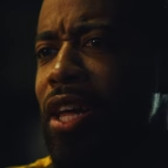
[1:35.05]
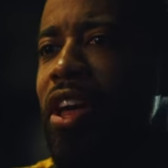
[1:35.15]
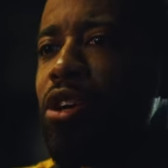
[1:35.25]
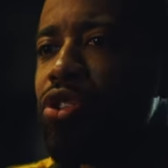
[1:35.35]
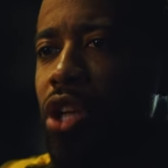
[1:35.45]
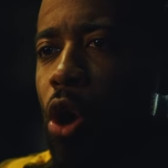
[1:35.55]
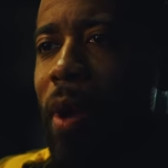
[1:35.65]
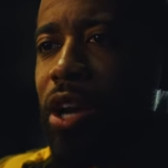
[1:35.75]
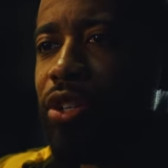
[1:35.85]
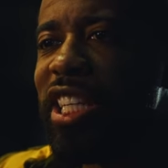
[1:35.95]
There's no
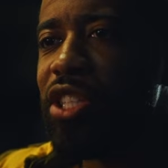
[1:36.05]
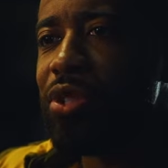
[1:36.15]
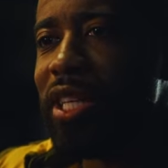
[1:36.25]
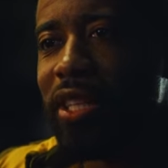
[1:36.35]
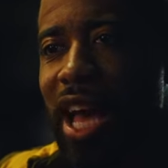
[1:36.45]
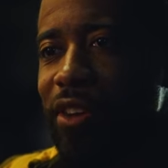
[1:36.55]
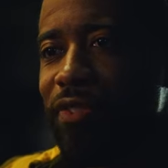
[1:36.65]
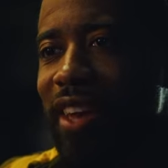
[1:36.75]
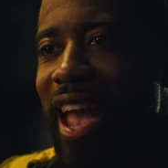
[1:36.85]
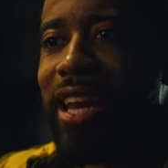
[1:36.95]
better teacher than life
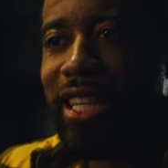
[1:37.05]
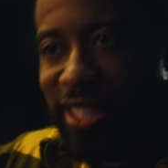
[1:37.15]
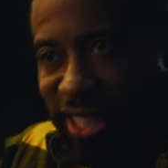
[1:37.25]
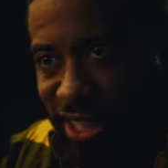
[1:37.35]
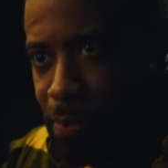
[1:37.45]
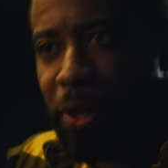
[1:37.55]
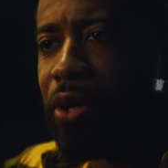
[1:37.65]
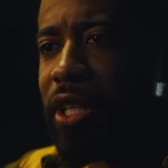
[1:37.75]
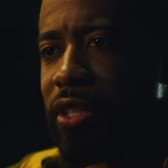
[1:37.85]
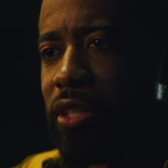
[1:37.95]
and its
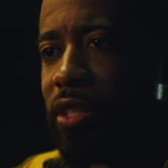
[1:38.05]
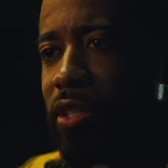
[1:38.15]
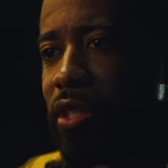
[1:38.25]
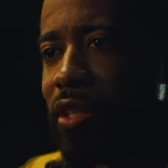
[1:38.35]
experiences.